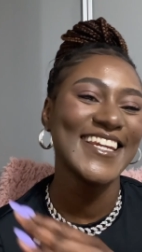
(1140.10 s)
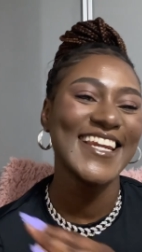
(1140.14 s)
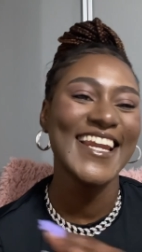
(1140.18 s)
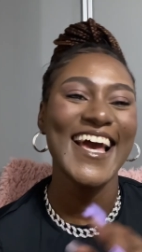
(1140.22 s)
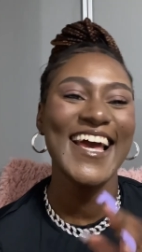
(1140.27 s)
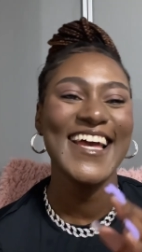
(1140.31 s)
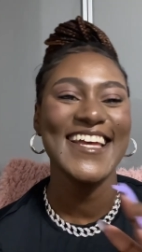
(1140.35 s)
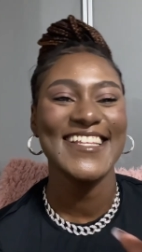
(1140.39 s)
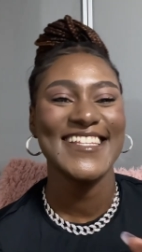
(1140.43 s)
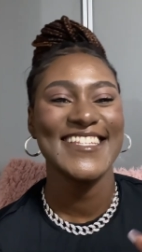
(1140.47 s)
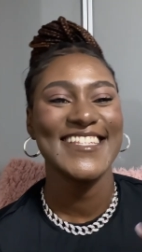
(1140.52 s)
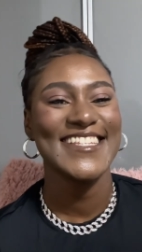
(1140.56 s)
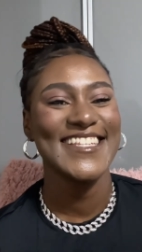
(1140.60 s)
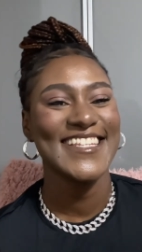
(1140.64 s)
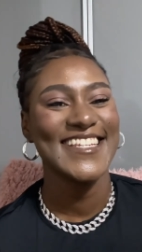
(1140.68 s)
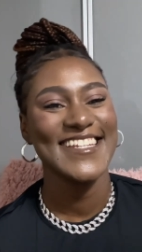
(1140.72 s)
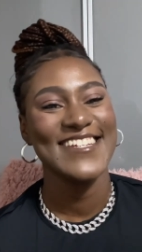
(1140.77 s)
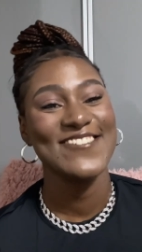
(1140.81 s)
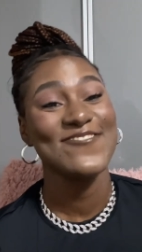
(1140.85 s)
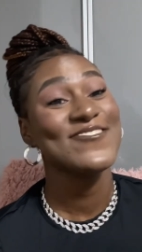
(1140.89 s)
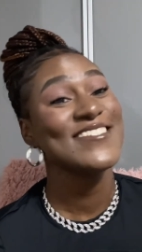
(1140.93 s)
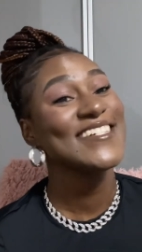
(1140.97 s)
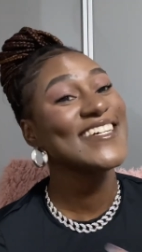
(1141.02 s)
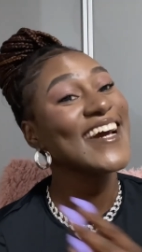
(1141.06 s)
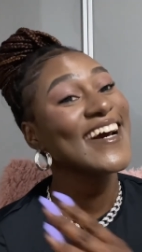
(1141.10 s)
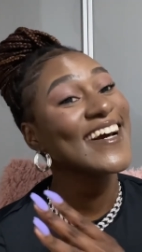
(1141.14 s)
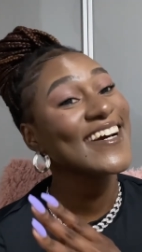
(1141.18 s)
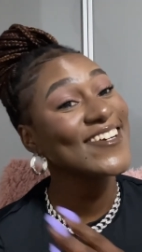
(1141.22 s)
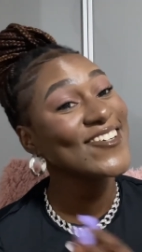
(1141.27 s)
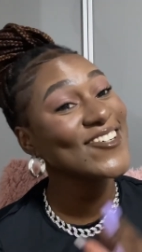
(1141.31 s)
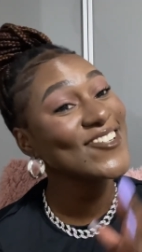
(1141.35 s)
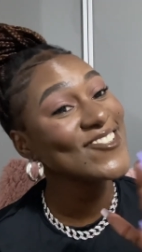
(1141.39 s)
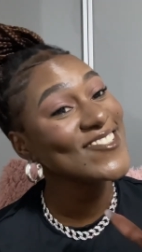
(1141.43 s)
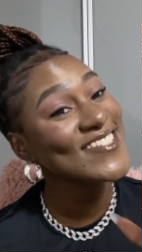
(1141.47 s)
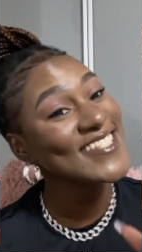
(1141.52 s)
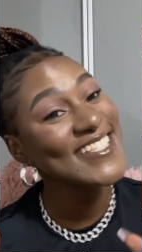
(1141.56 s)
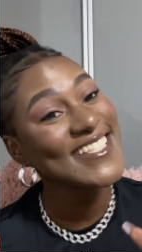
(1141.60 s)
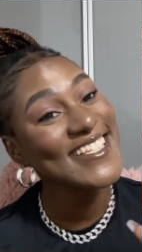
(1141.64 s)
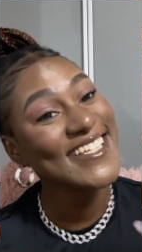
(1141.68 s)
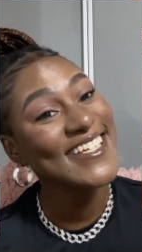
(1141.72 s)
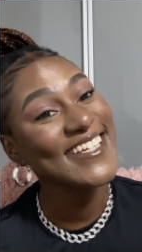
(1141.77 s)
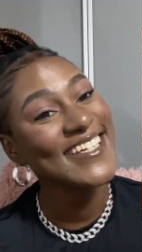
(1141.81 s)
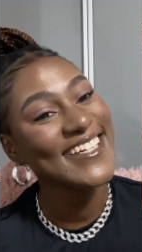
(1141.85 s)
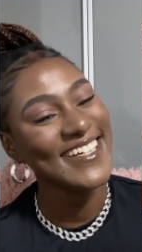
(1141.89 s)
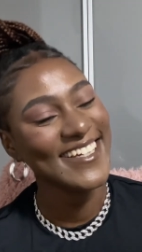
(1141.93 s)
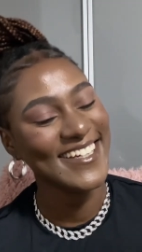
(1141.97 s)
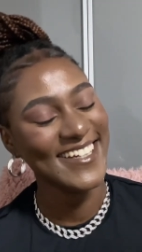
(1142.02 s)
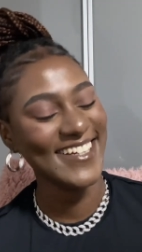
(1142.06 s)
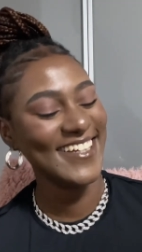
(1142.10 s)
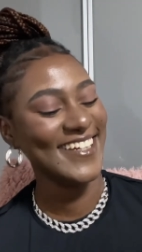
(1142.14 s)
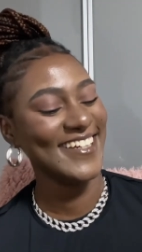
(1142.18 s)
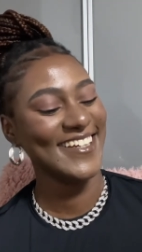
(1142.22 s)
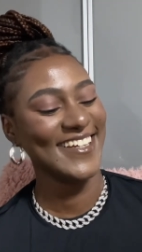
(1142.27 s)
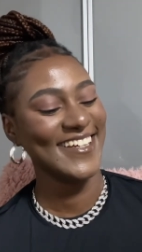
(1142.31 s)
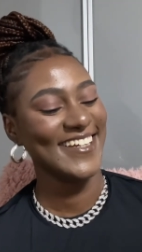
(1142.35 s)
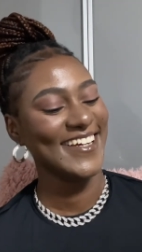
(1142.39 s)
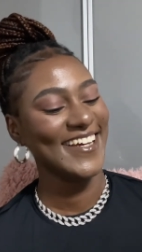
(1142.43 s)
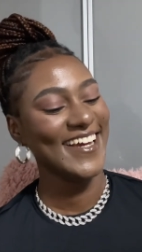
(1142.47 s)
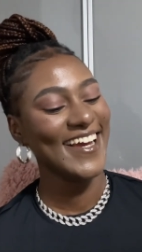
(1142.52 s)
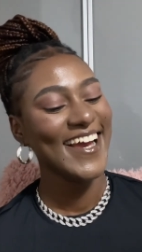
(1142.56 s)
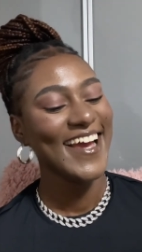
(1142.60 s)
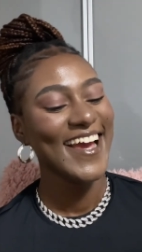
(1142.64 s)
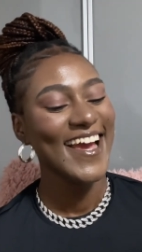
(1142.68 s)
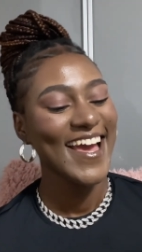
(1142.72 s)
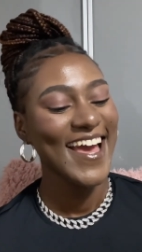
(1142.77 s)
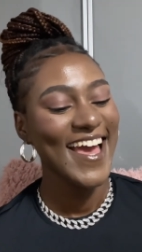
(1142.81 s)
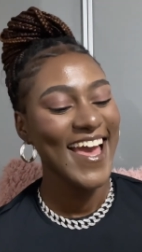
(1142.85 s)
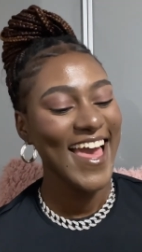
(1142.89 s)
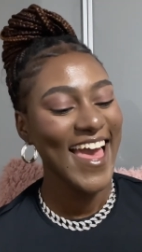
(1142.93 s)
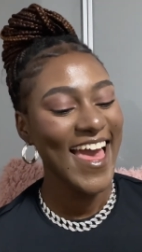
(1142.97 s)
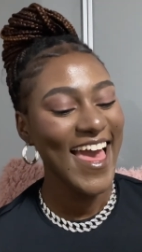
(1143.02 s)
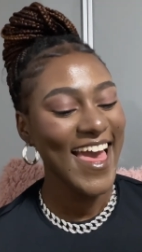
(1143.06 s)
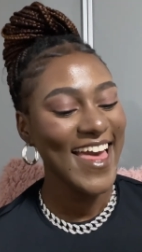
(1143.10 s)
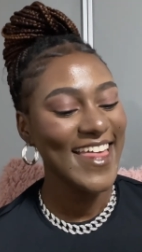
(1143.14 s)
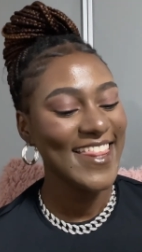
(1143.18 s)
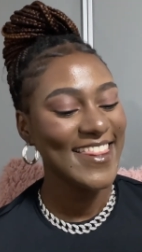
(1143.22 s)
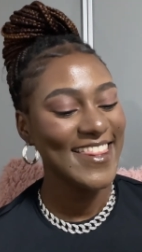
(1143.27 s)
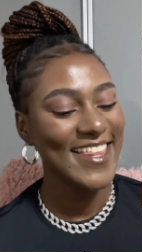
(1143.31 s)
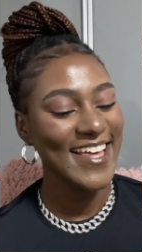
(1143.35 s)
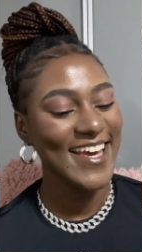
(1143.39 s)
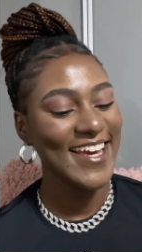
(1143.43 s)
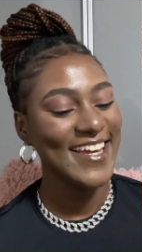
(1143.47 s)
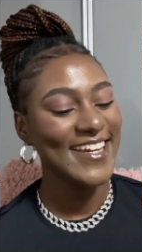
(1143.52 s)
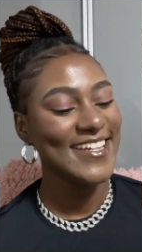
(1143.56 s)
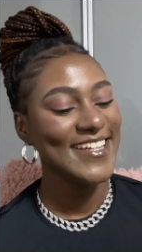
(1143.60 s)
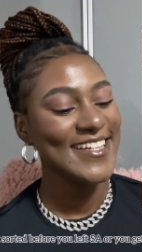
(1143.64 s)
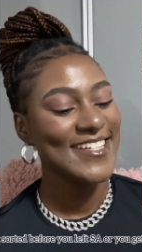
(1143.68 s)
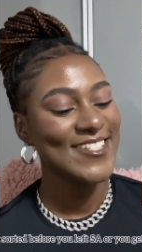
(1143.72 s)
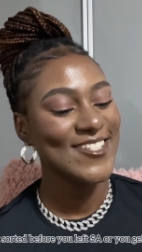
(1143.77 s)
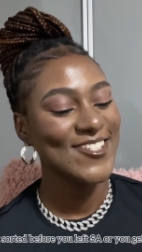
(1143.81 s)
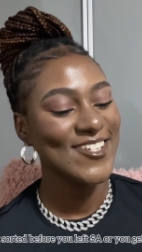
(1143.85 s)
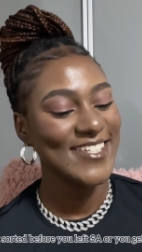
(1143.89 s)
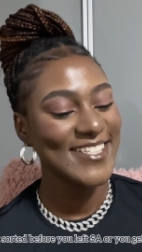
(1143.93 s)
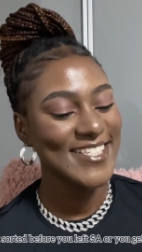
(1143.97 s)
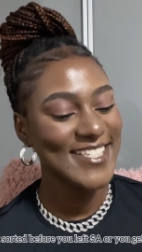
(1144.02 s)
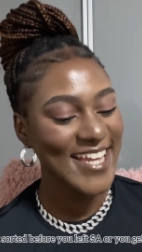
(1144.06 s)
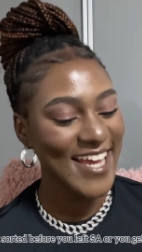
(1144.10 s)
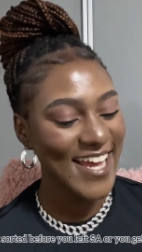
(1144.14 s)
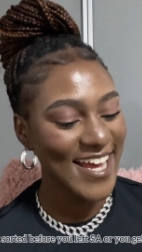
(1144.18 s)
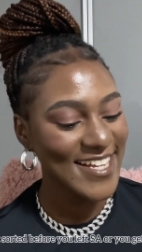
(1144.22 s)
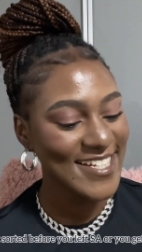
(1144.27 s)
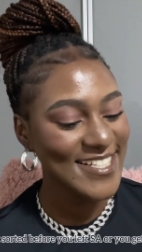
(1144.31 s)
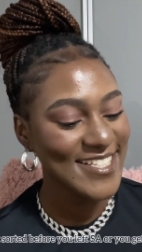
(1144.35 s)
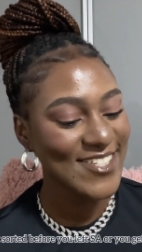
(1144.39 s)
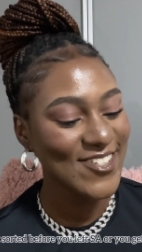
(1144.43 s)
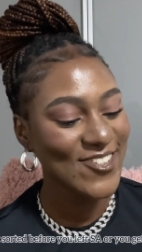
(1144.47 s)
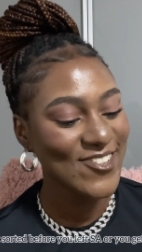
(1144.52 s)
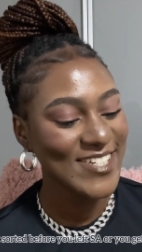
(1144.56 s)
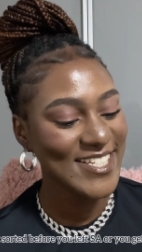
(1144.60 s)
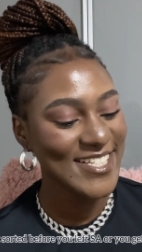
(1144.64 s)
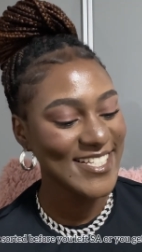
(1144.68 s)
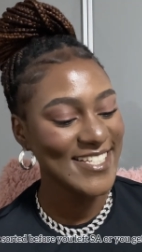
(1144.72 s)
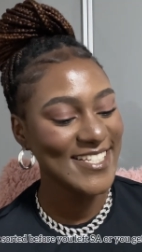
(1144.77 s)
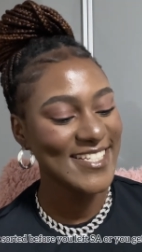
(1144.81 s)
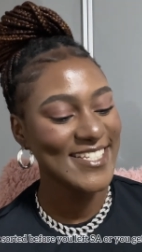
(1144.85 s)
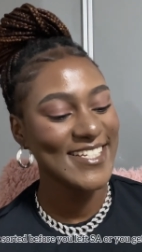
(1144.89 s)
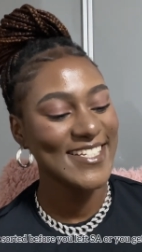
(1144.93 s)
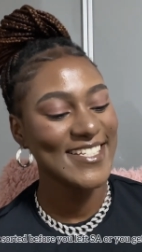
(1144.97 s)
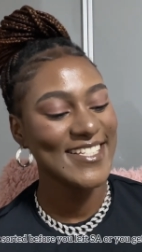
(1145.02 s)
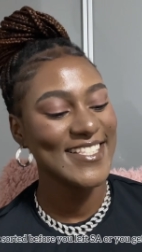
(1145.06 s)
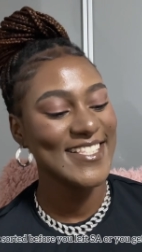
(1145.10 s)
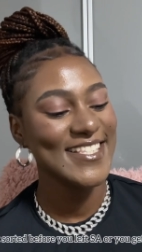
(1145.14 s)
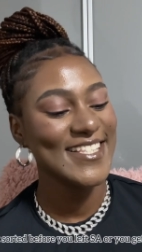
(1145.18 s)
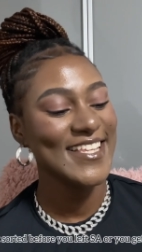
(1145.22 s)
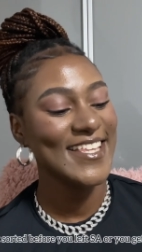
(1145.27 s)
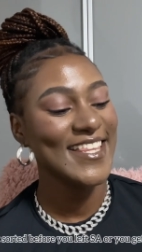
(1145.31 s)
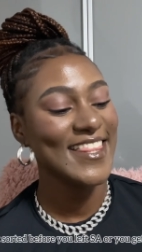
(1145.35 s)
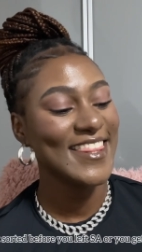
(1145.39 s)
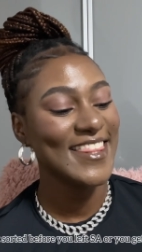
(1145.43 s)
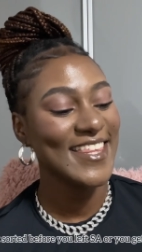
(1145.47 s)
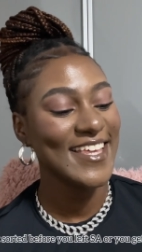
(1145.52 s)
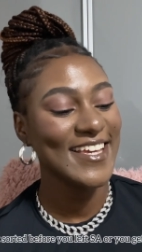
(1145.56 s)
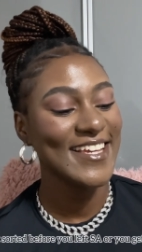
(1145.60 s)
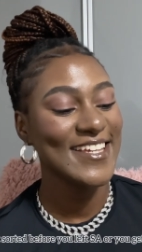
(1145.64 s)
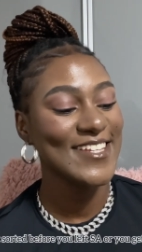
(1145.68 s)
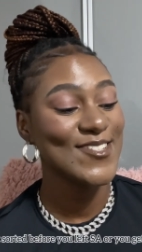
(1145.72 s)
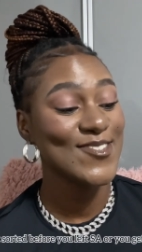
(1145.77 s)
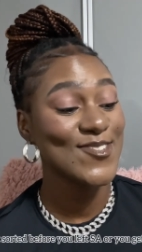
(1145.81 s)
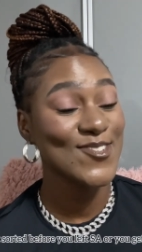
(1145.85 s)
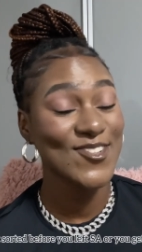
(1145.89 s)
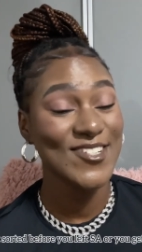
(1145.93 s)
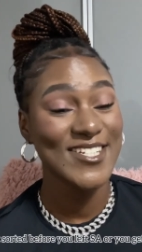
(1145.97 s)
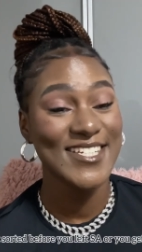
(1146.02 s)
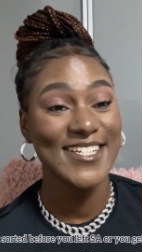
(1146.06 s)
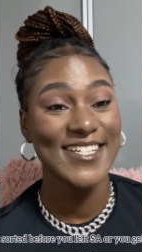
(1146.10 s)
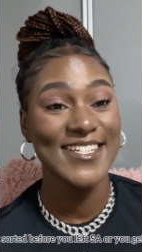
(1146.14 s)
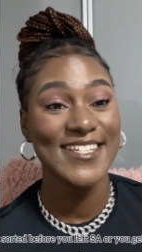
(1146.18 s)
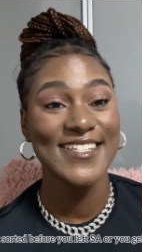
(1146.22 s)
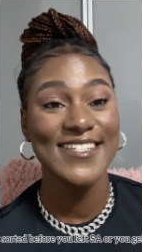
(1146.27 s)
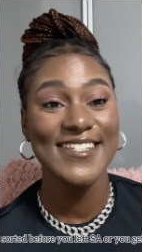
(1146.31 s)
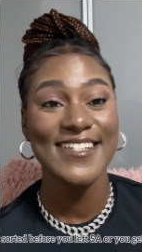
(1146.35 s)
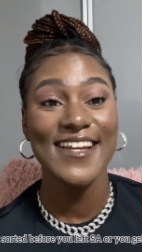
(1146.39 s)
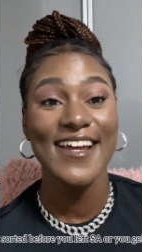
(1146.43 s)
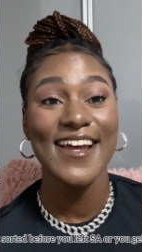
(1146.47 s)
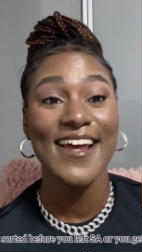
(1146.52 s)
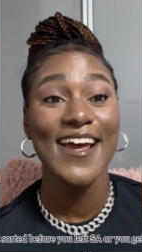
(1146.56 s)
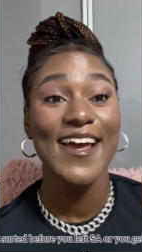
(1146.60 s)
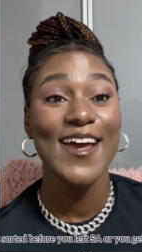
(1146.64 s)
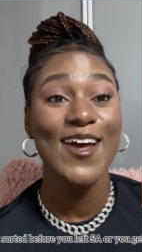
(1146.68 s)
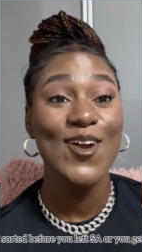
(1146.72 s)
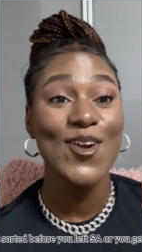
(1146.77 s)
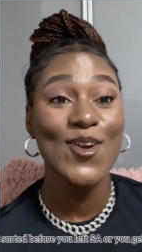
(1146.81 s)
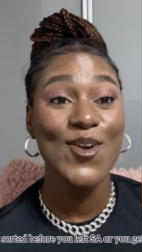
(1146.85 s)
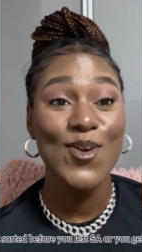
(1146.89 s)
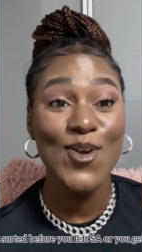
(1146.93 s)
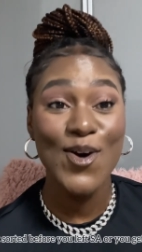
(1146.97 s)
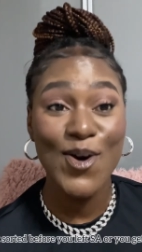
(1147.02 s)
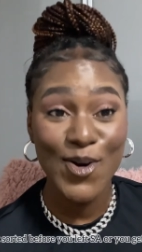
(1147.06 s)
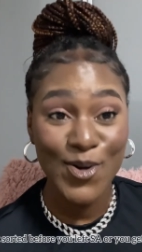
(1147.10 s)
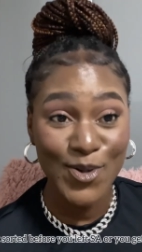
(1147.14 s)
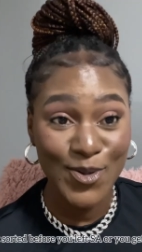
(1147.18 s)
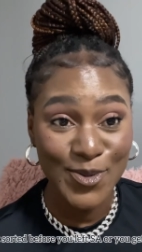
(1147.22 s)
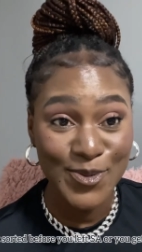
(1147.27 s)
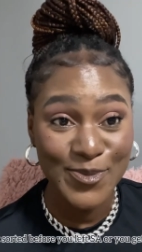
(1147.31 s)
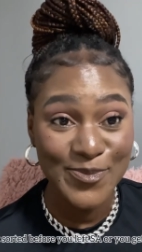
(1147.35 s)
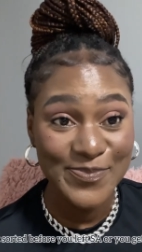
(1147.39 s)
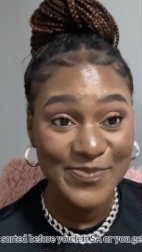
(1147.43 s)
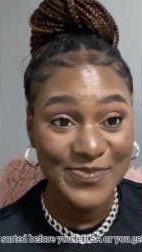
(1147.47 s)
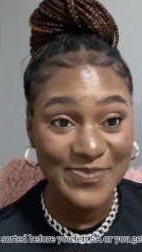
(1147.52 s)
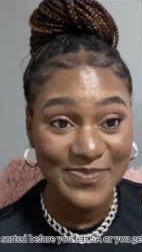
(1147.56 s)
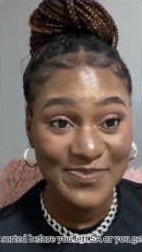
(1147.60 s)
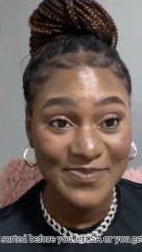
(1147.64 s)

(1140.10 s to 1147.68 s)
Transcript: nicely. We are cruising. And then, is your tax residency thingy sorted? No.